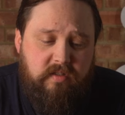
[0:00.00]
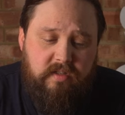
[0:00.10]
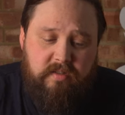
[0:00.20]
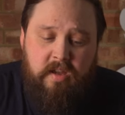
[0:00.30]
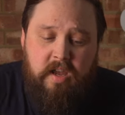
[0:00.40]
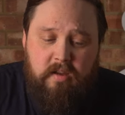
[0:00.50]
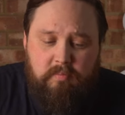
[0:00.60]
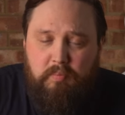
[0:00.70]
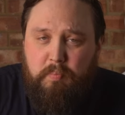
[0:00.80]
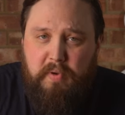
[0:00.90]
just
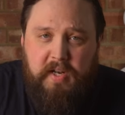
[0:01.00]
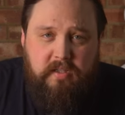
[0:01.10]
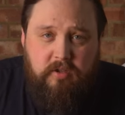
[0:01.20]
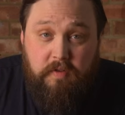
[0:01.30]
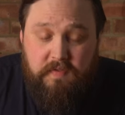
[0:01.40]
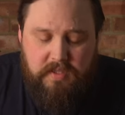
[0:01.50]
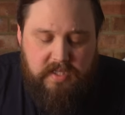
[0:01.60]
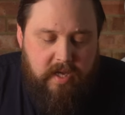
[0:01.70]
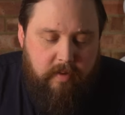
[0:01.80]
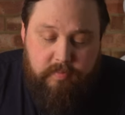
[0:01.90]
blunt off the
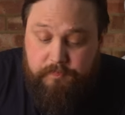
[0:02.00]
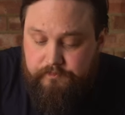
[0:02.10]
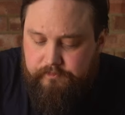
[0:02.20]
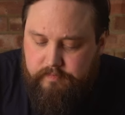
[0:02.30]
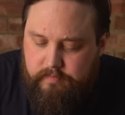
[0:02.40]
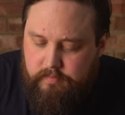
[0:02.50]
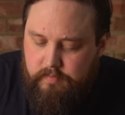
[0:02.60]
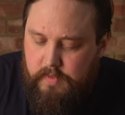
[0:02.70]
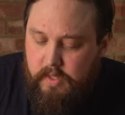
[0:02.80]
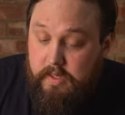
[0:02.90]
tip.
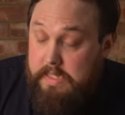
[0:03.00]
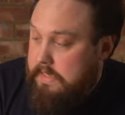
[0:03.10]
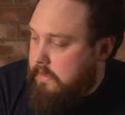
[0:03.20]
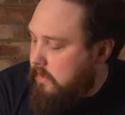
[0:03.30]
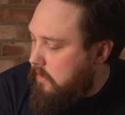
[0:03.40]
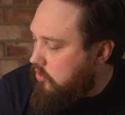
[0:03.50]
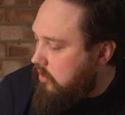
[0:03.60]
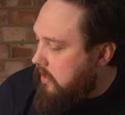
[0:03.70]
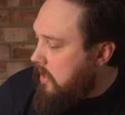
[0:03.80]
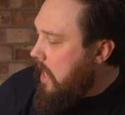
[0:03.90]
That's a little
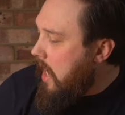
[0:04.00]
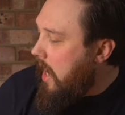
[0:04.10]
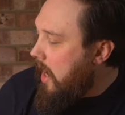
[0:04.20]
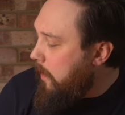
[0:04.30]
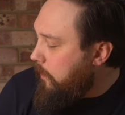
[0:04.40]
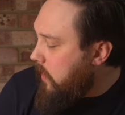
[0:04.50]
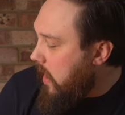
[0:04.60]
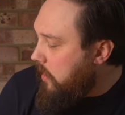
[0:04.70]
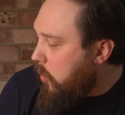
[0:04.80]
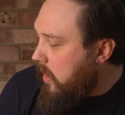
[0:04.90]
trick.
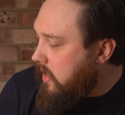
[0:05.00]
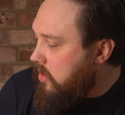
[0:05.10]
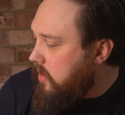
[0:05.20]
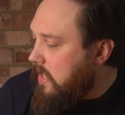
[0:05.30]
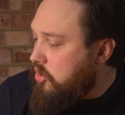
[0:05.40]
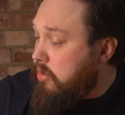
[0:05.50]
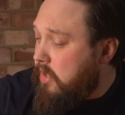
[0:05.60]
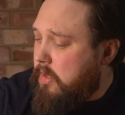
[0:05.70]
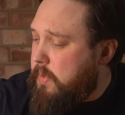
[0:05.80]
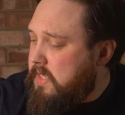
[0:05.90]
Otherwise, you get
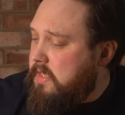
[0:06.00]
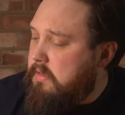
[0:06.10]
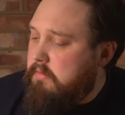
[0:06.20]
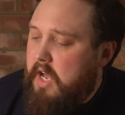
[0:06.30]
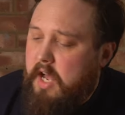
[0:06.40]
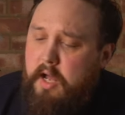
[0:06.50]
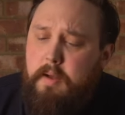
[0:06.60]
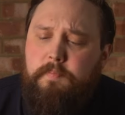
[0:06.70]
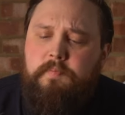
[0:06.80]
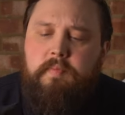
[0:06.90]
trilobites.
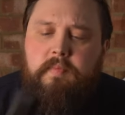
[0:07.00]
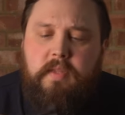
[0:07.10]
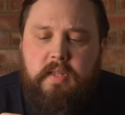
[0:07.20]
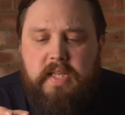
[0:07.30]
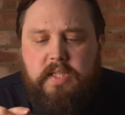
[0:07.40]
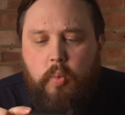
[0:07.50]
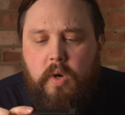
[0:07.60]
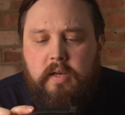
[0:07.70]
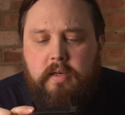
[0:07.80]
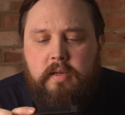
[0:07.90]
This
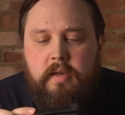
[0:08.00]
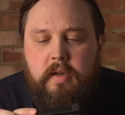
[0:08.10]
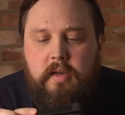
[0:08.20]
one,